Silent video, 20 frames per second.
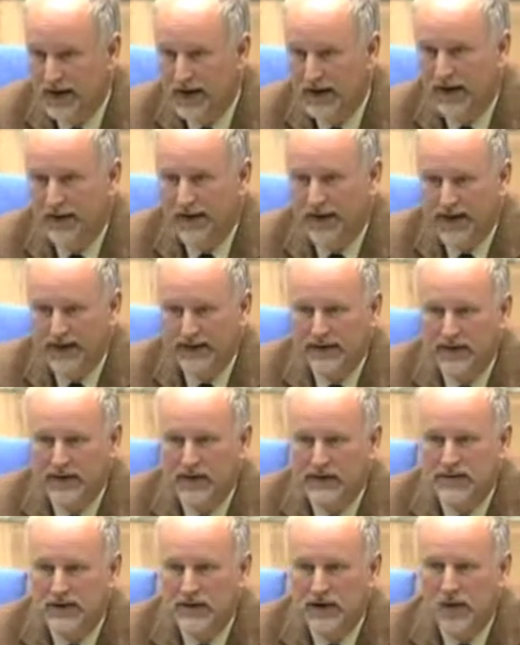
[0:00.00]
And that
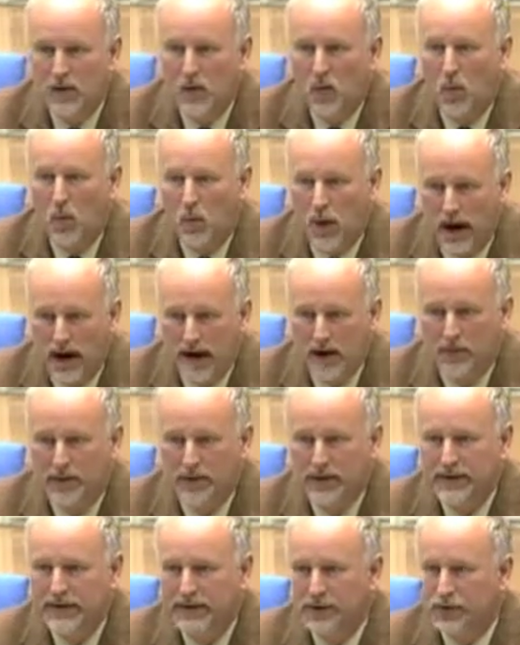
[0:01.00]
is why
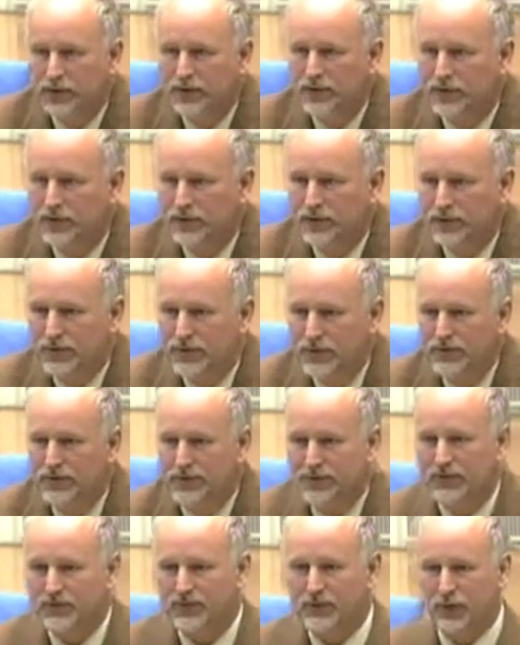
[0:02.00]
we need to produce
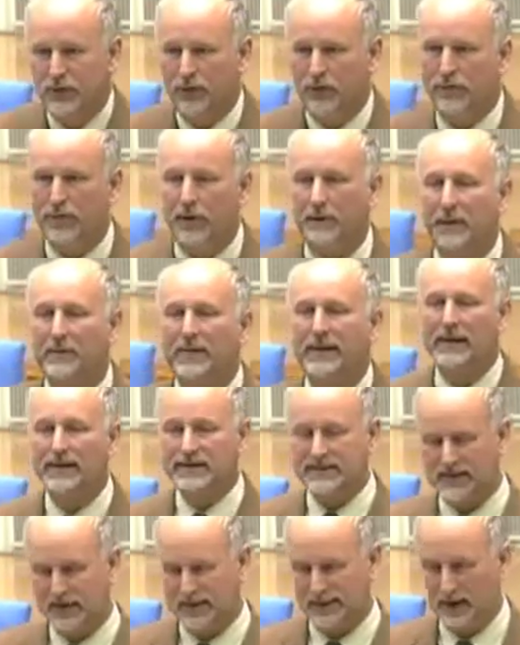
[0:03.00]
some sort of
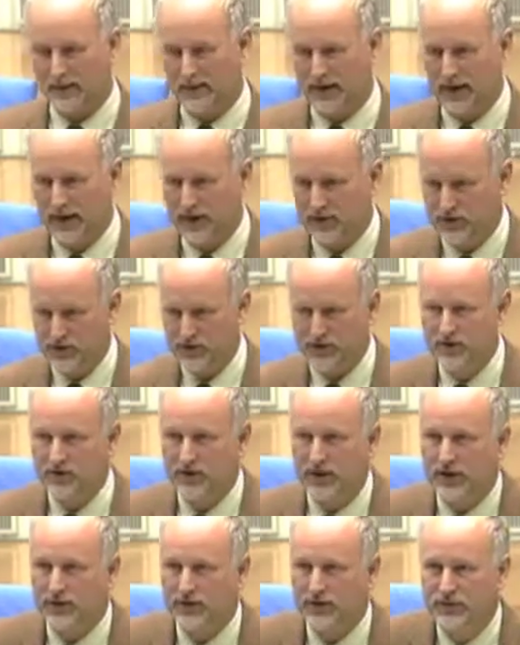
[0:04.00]
probabilistic population
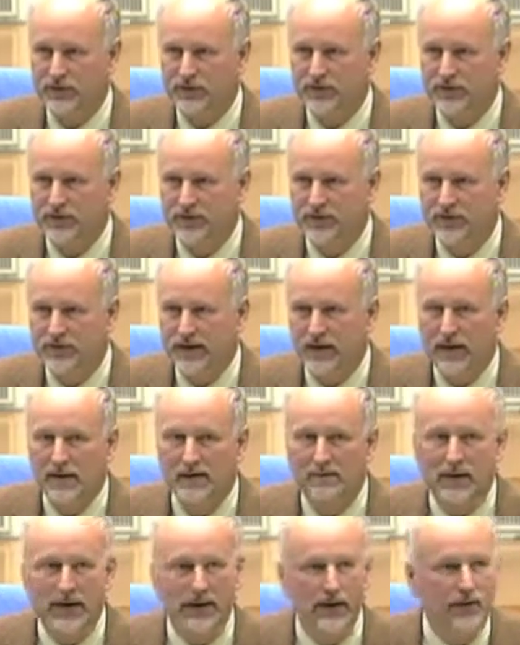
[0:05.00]
projections.
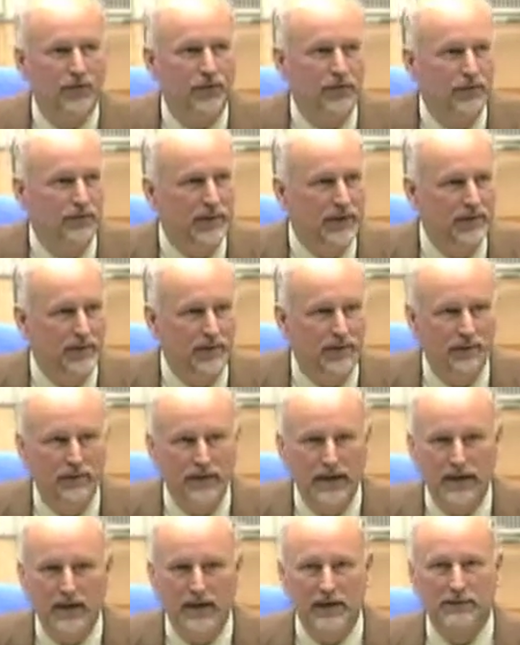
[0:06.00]
Many of you may be
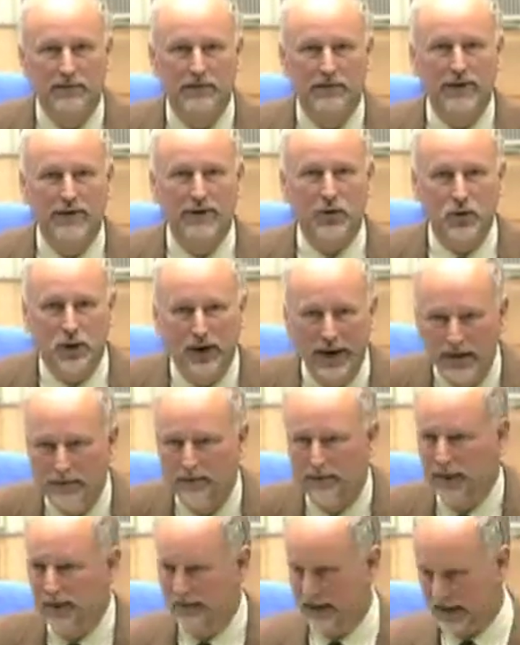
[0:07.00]
familiar with the UN
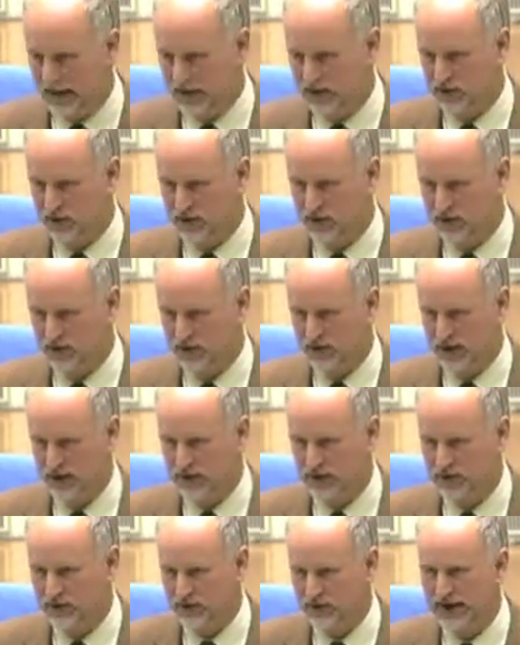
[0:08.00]
population
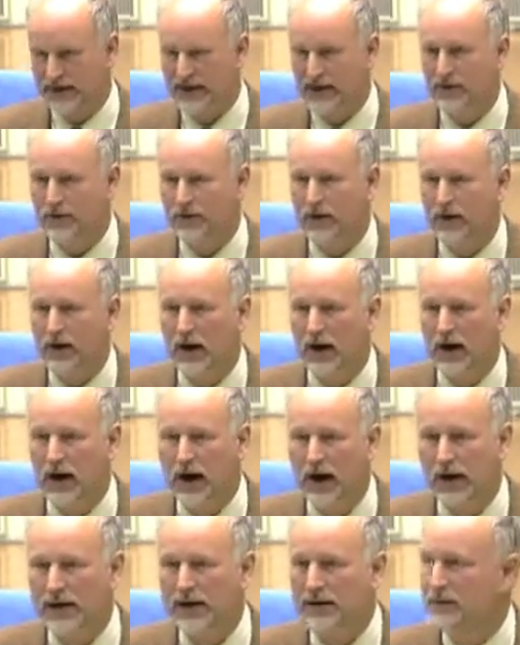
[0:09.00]
projections. They give you a
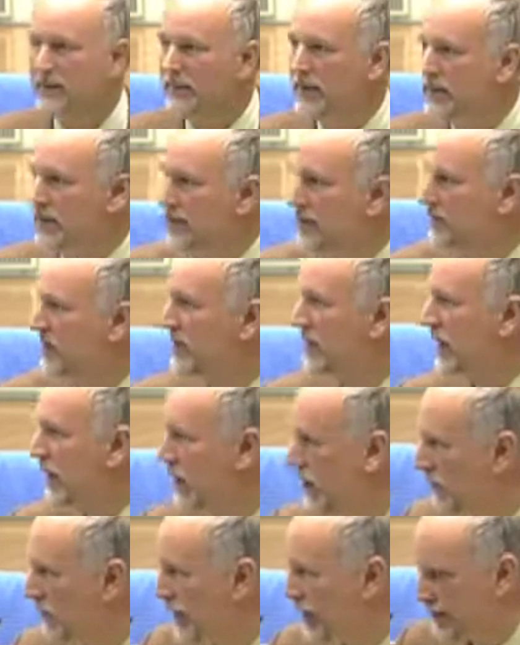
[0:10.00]
high, medium, and
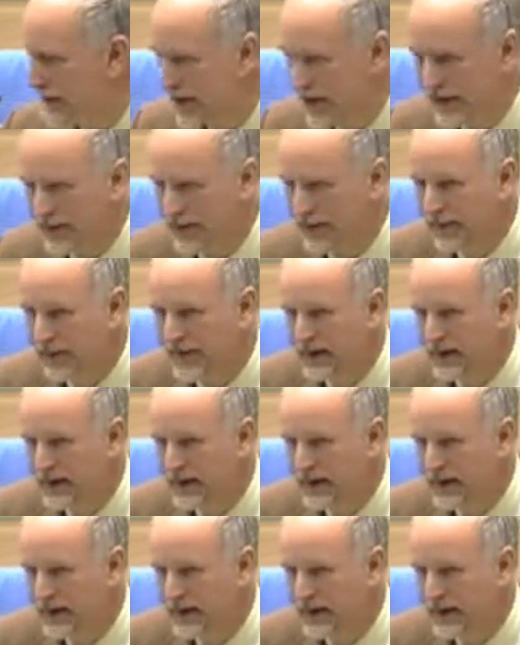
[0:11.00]
low variant.